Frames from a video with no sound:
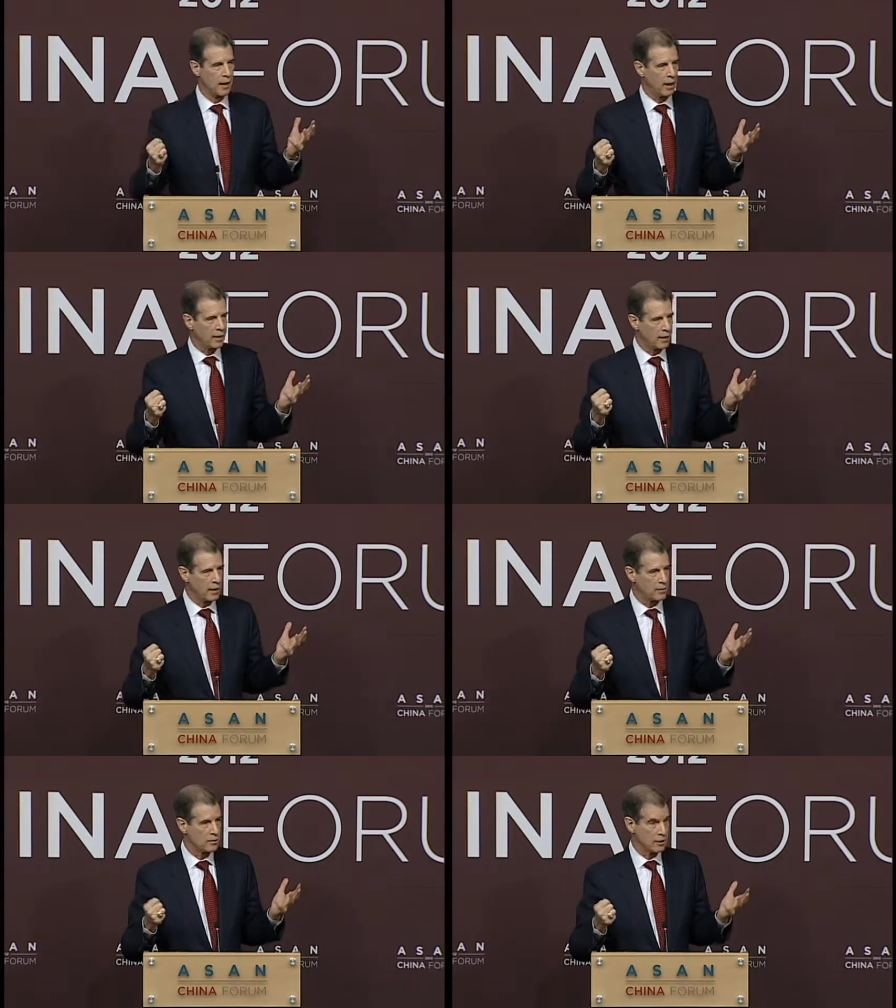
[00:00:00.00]

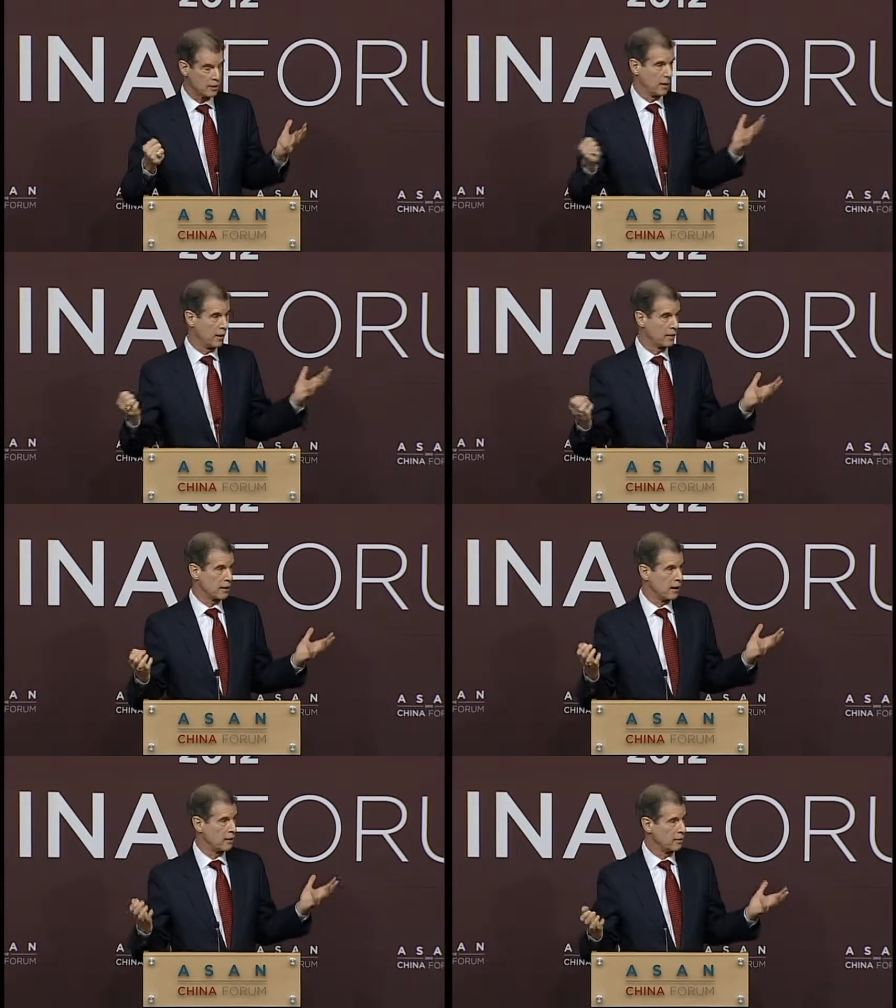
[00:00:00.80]
that
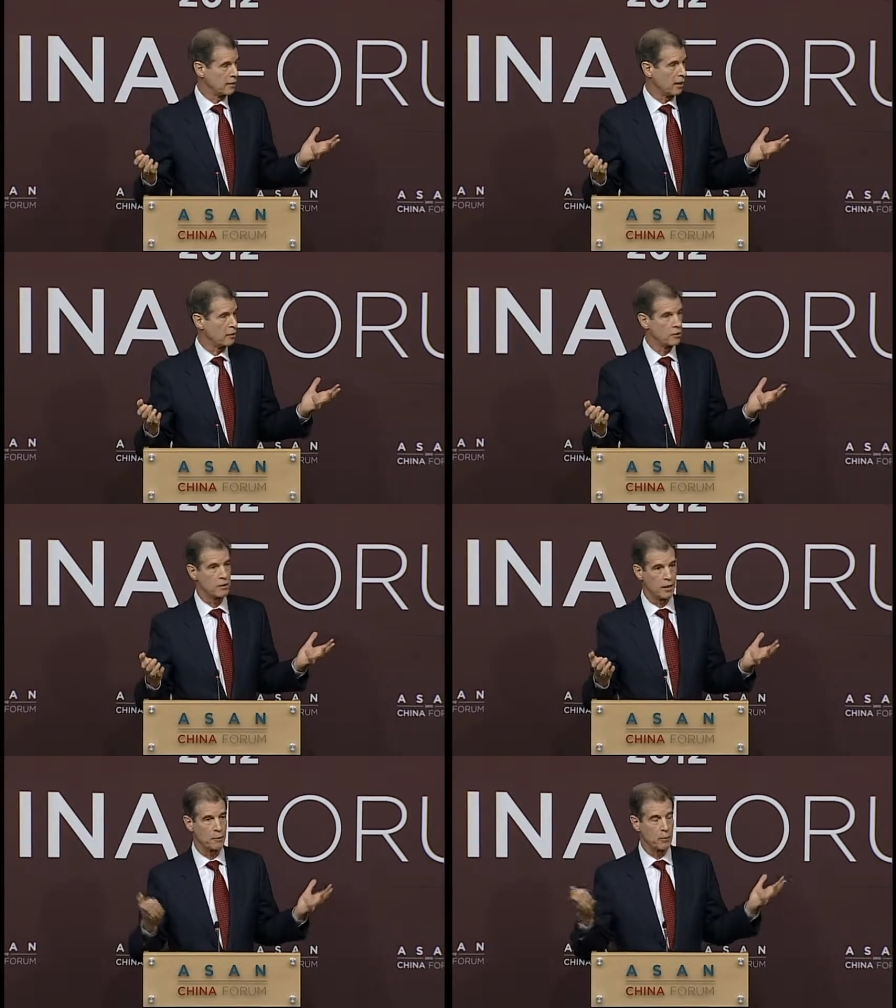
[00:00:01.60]
they aren't
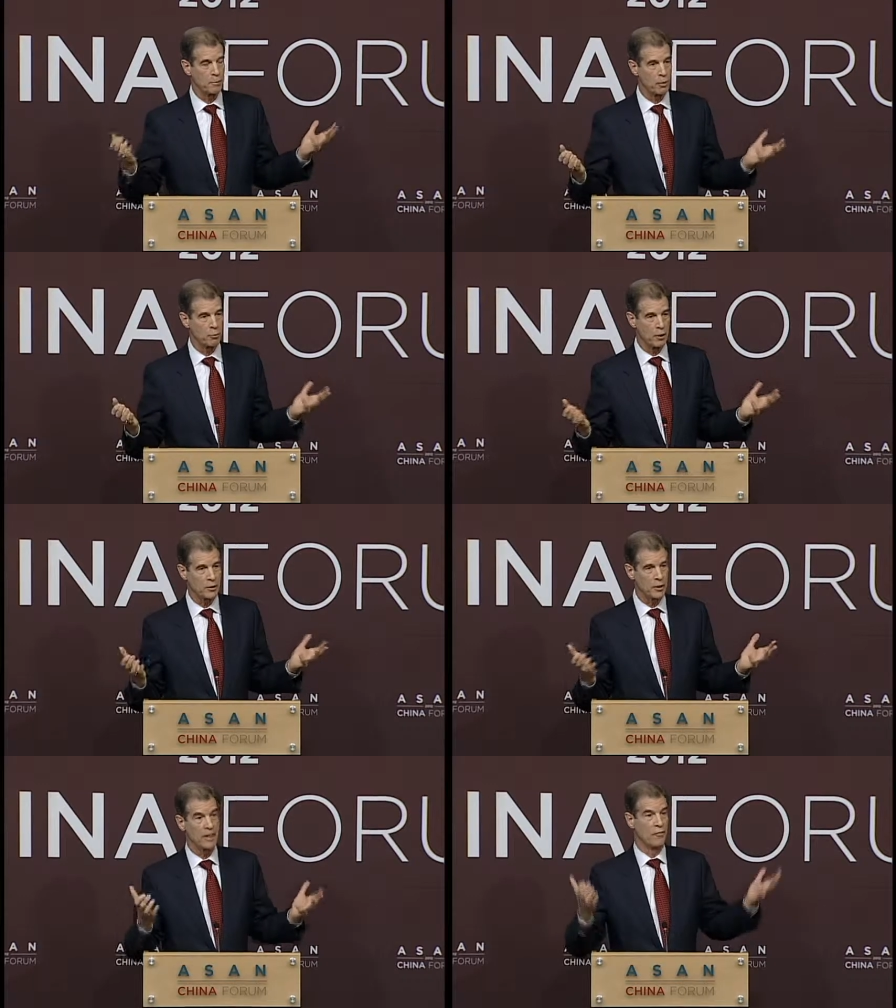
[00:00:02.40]
intelligent like people in
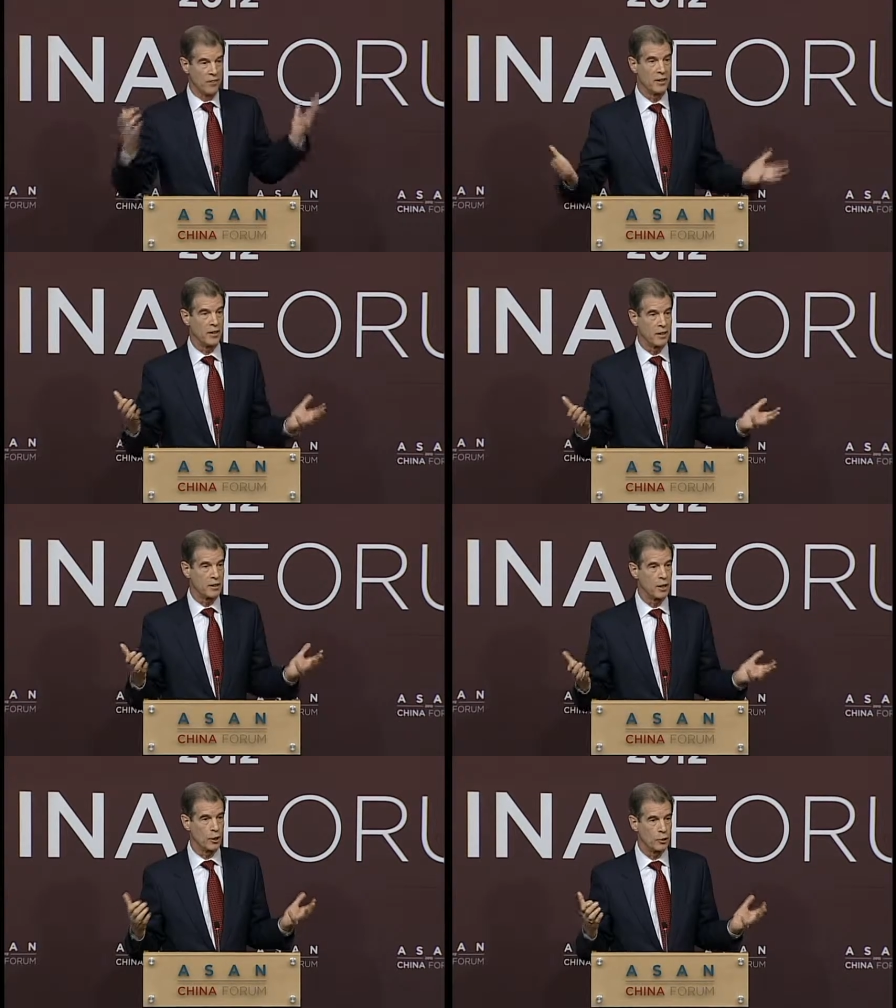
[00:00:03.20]
Washington. They're very
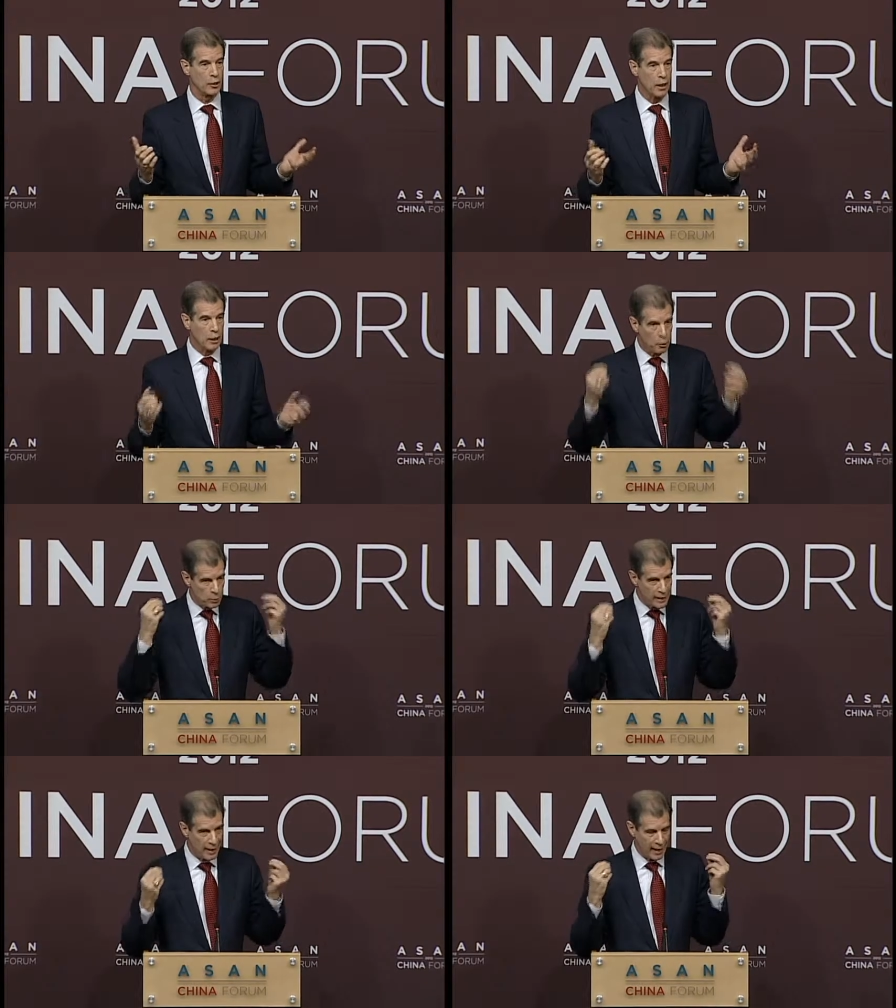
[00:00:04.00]
intelligent,
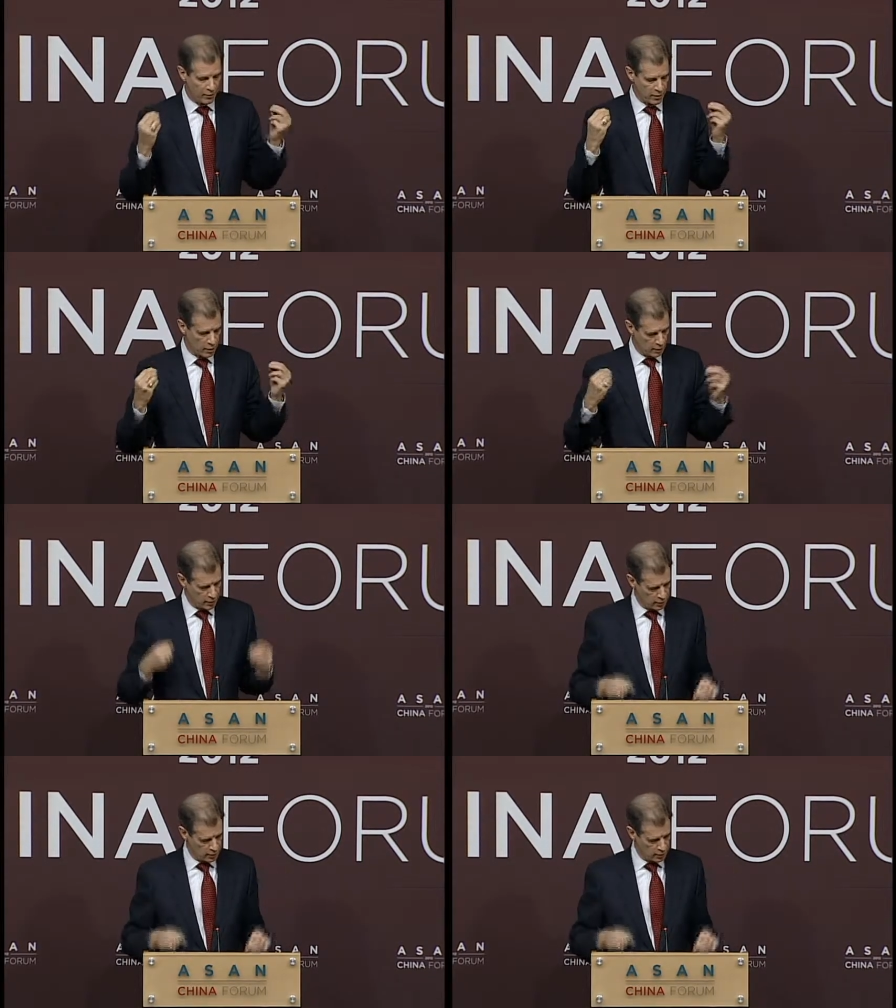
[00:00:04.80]
but they haven't thought